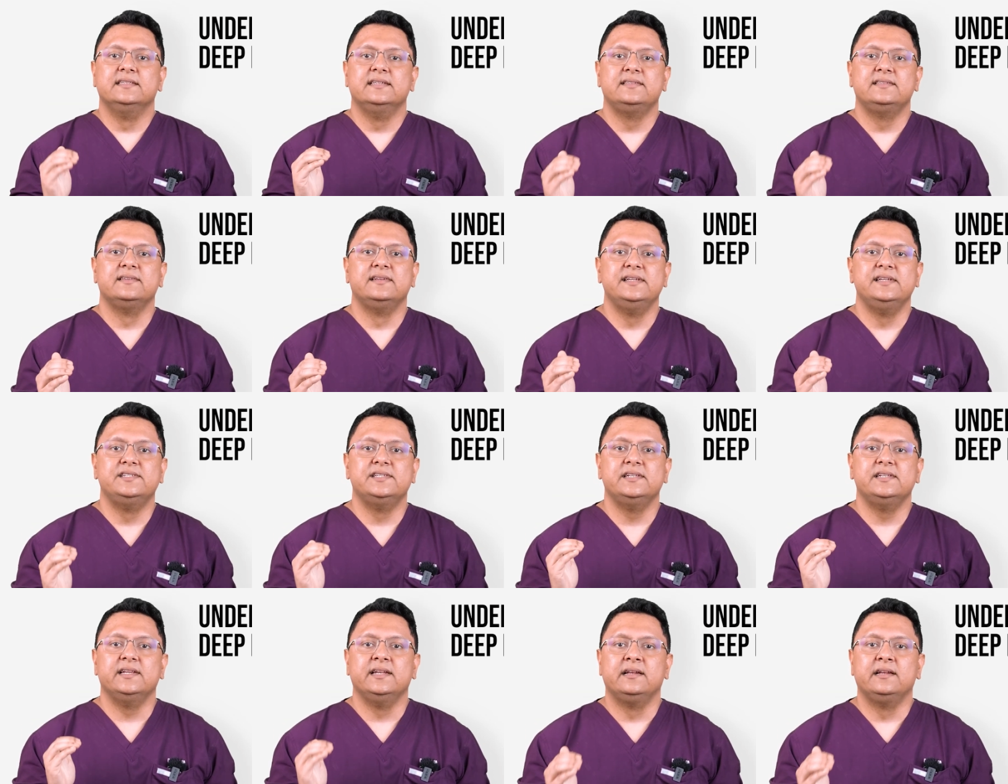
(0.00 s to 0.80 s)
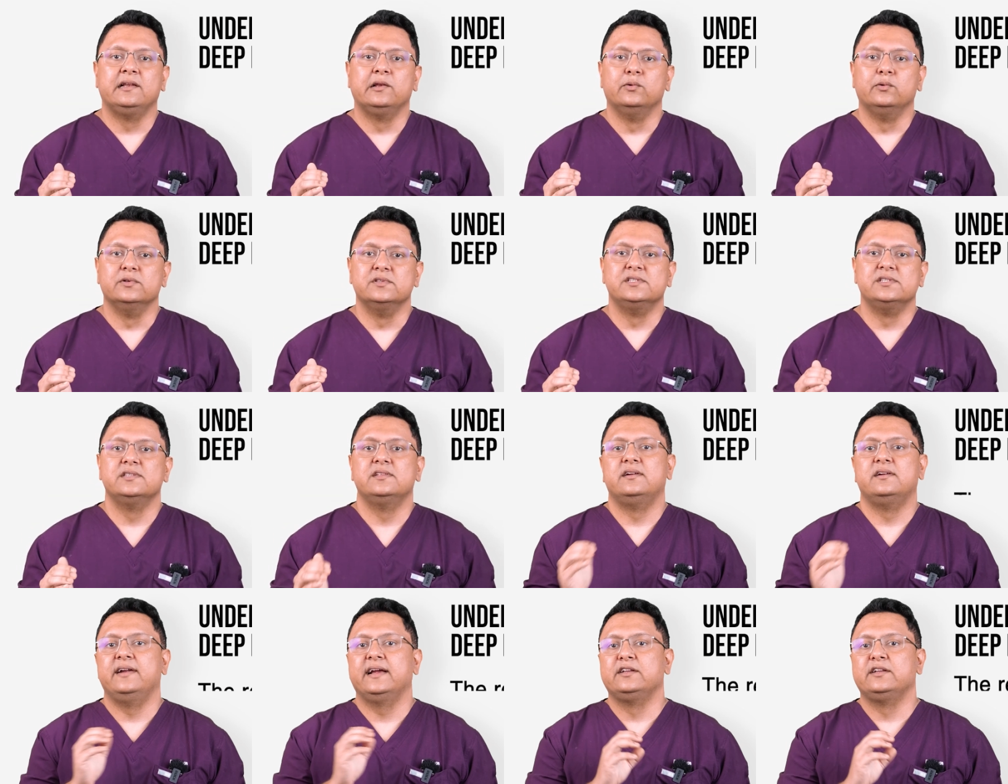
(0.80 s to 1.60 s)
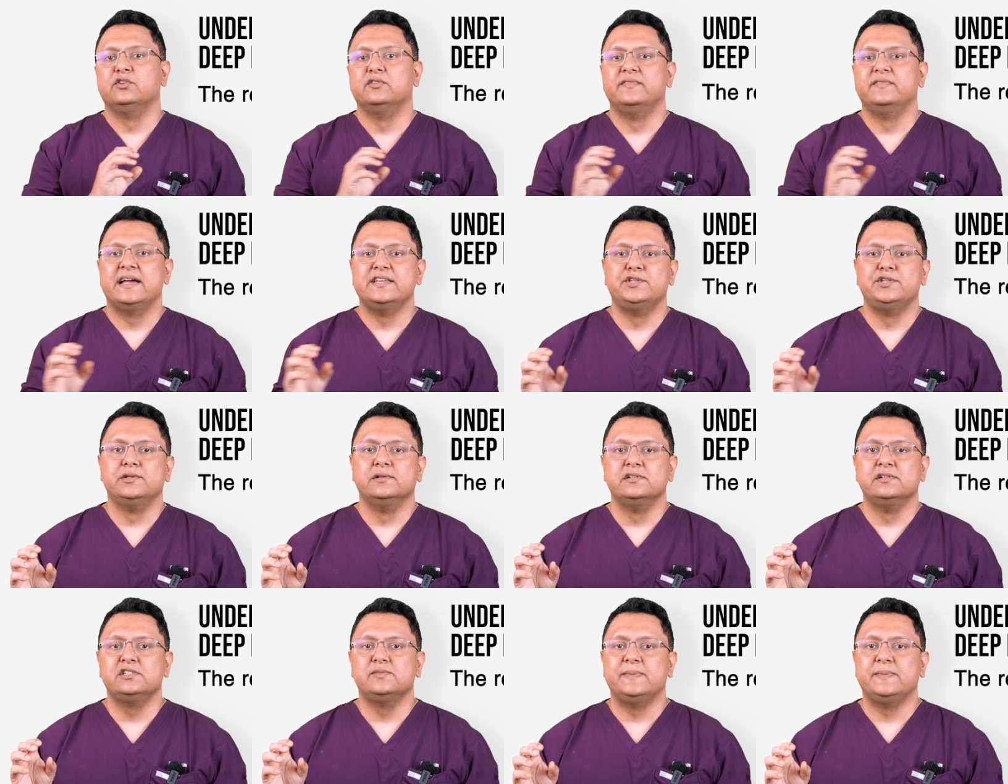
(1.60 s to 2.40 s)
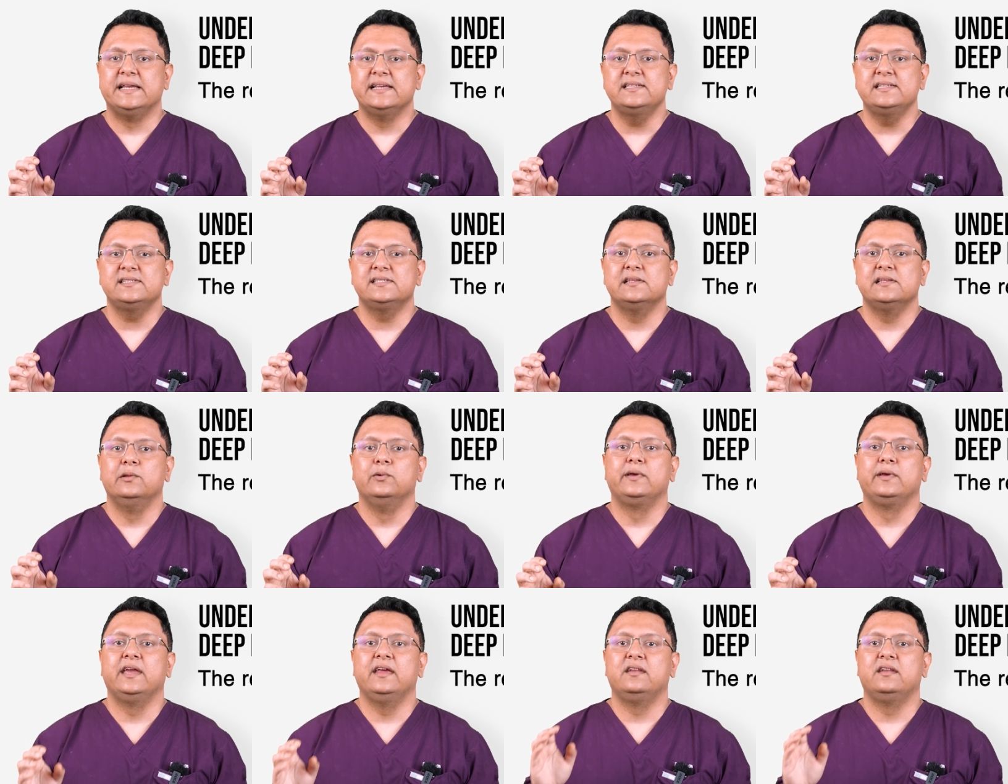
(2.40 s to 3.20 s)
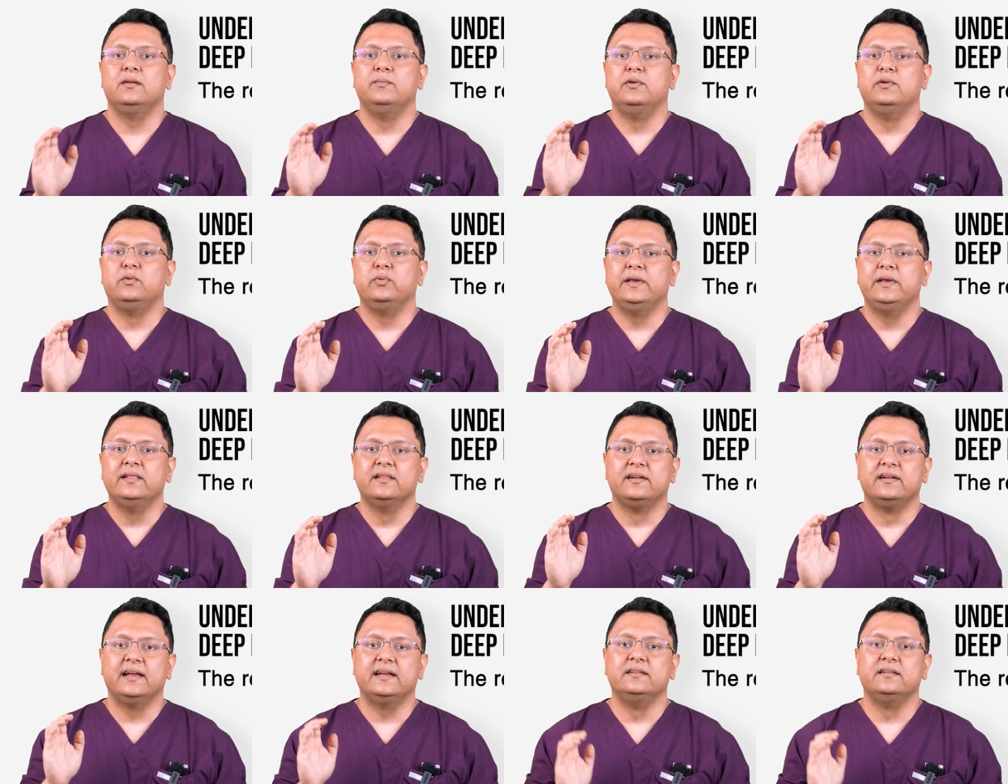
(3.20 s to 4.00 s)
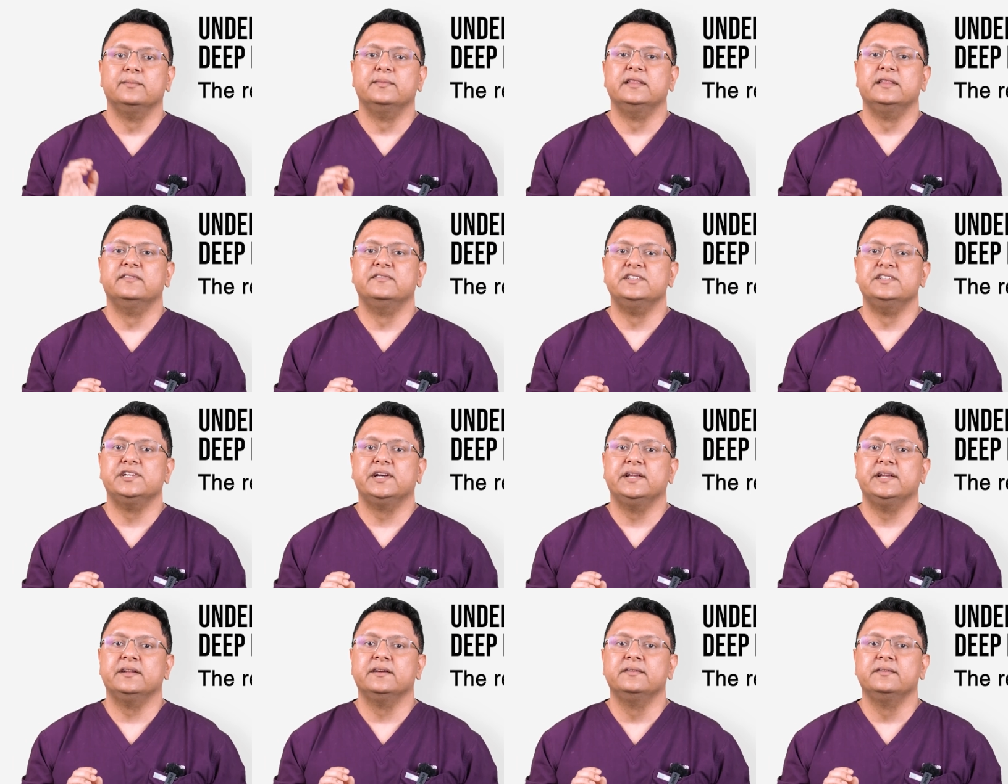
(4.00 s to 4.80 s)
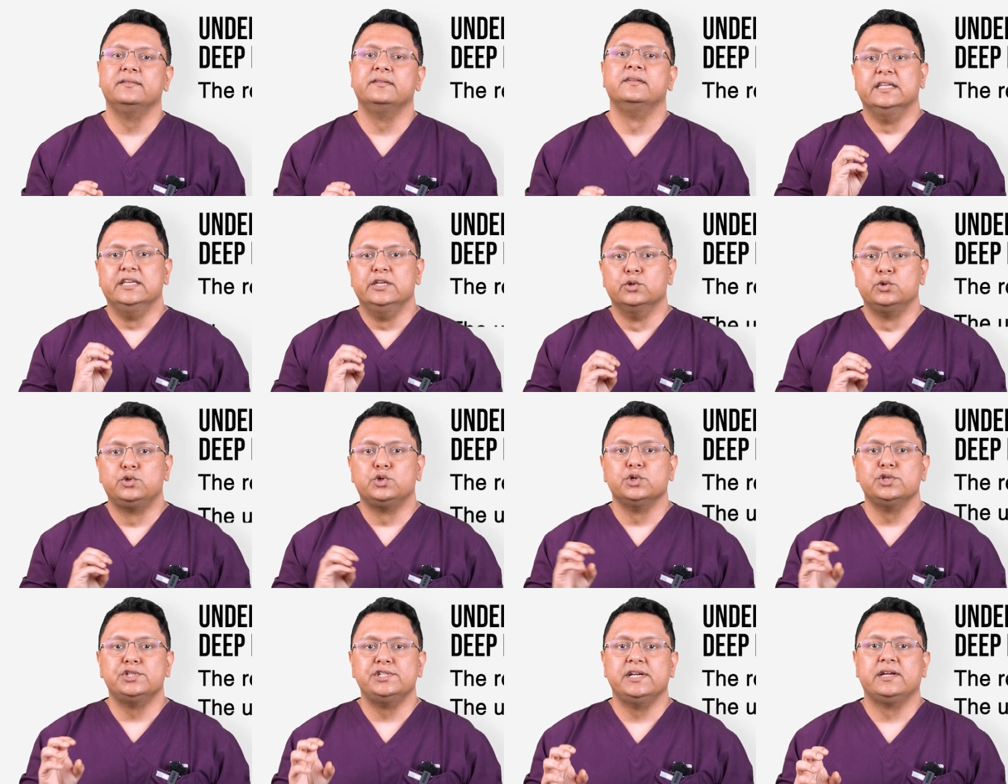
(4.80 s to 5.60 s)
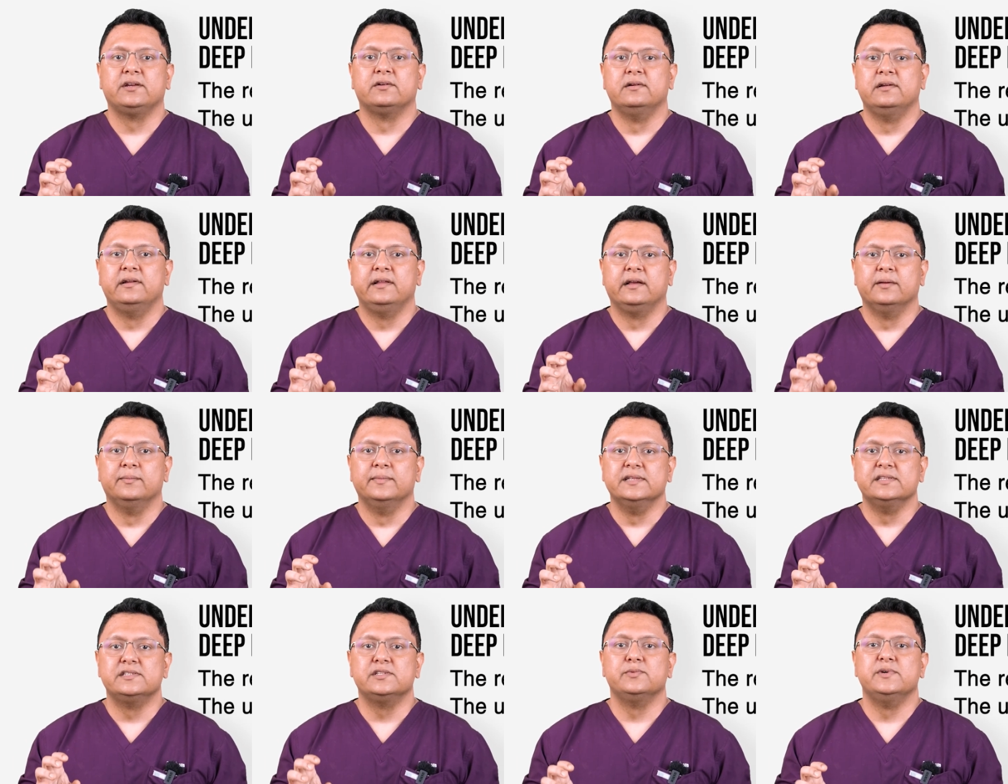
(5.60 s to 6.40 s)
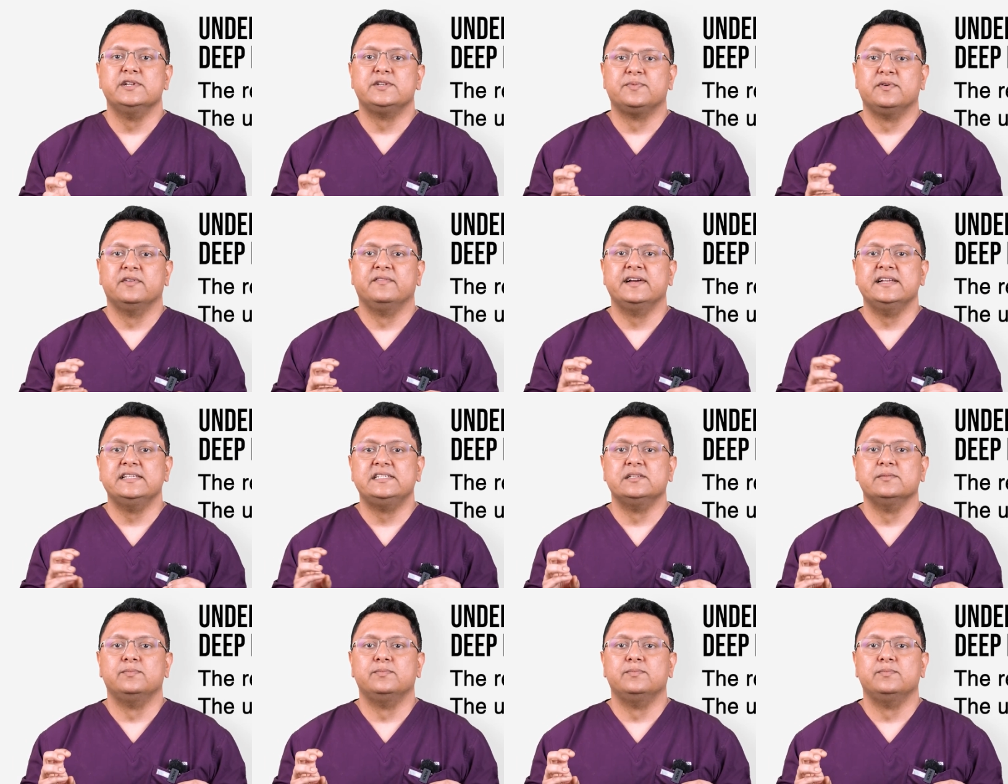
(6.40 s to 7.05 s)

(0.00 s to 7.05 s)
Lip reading: This region includes the rectovaginal space located between the rectum and the vagina, the uterosacral ligaments, which provide